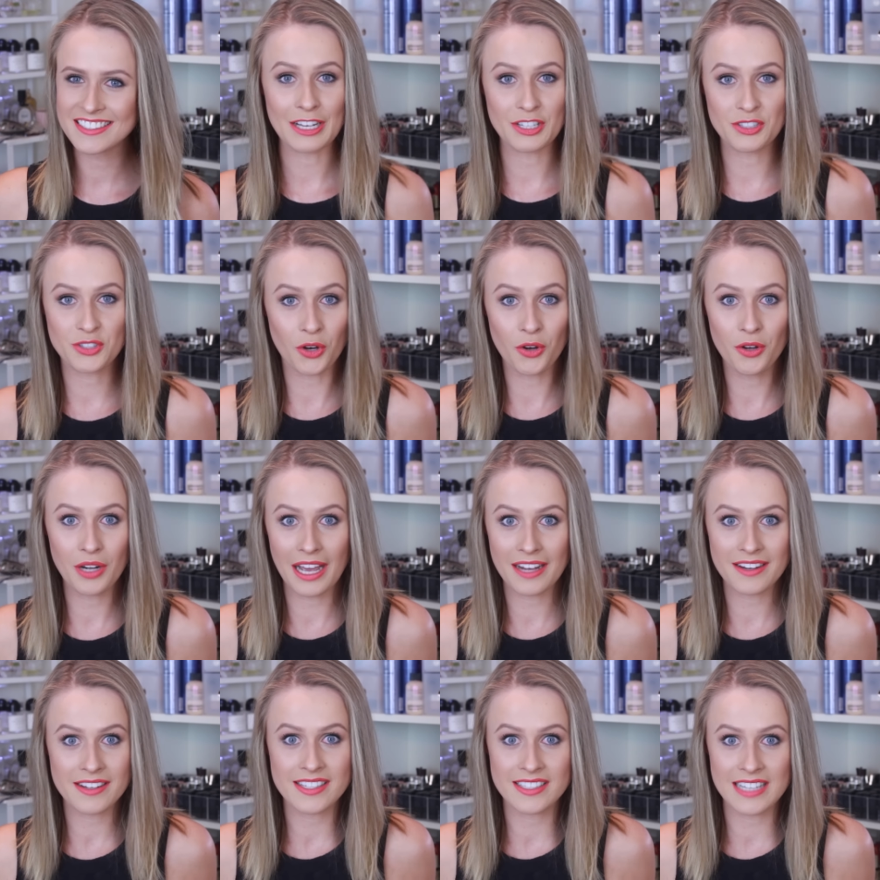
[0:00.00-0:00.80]
I don't
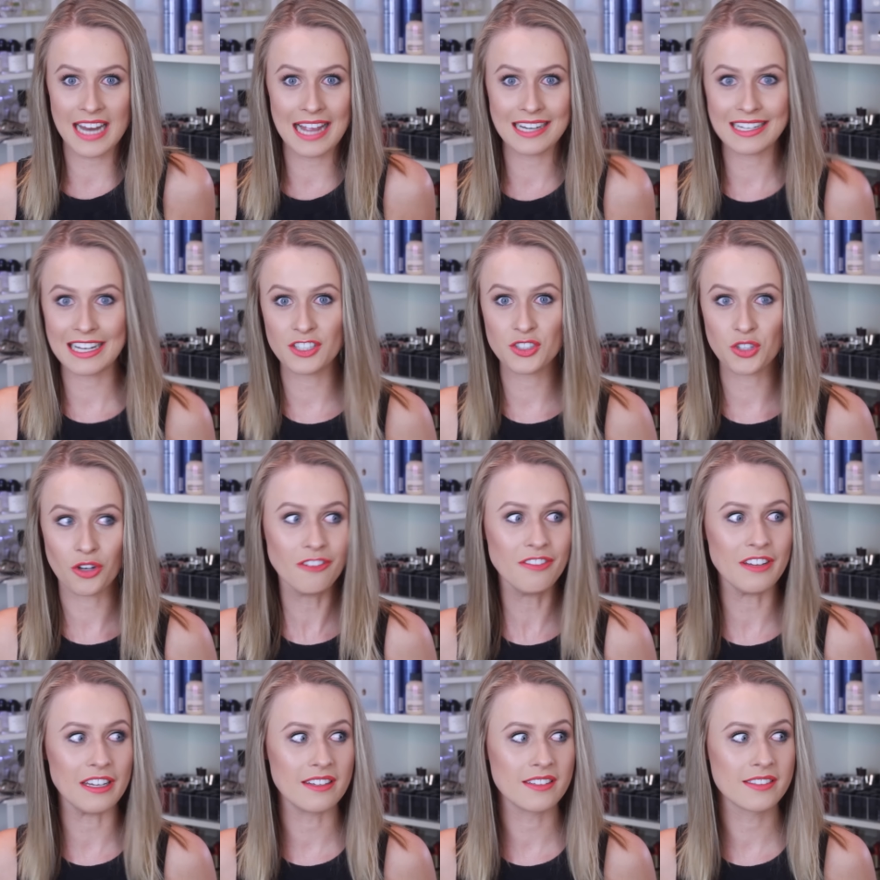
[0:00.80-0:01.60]
understand
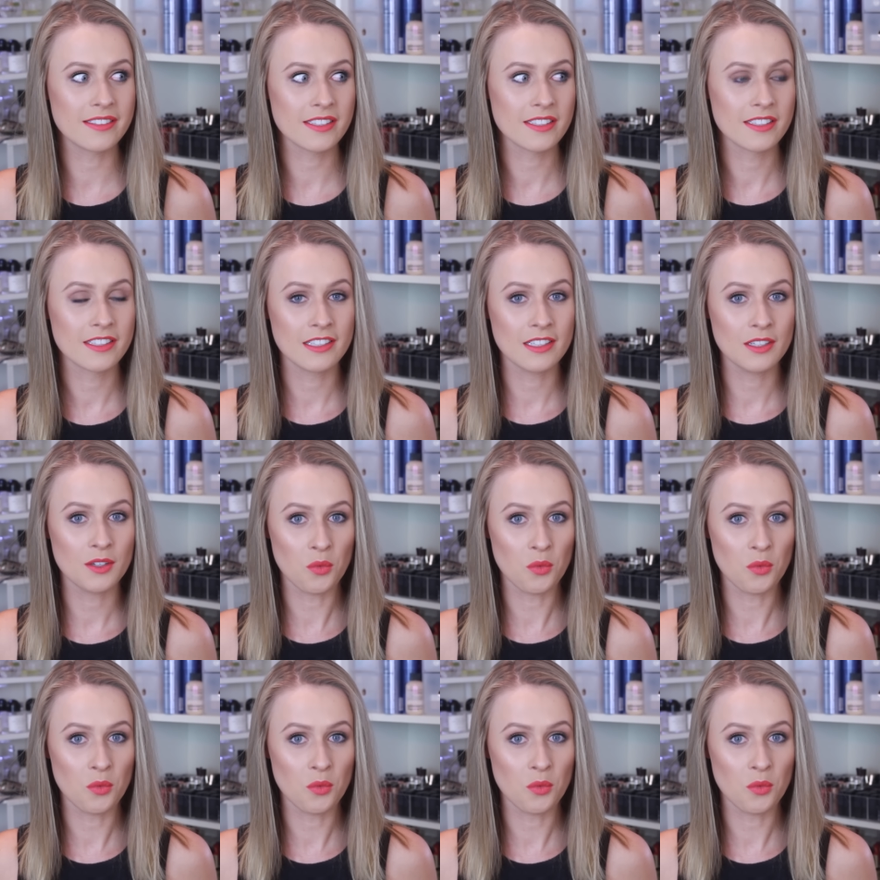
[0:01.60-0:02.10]
anchovies.